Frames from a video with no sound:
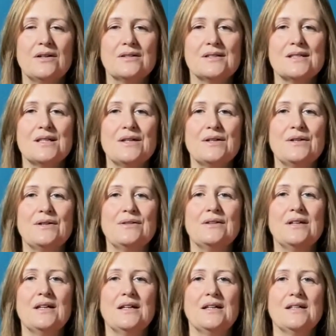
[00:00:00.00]
So
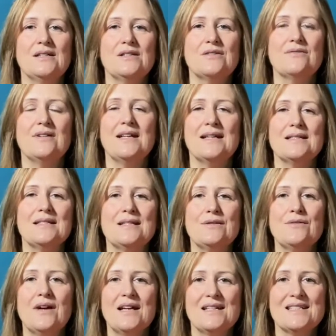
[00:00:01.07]
just relaxing your
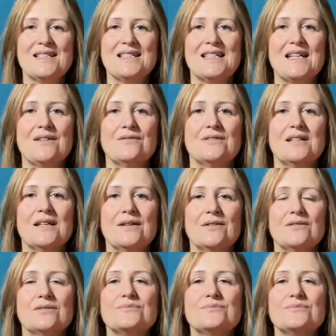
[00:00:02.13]
hands down now.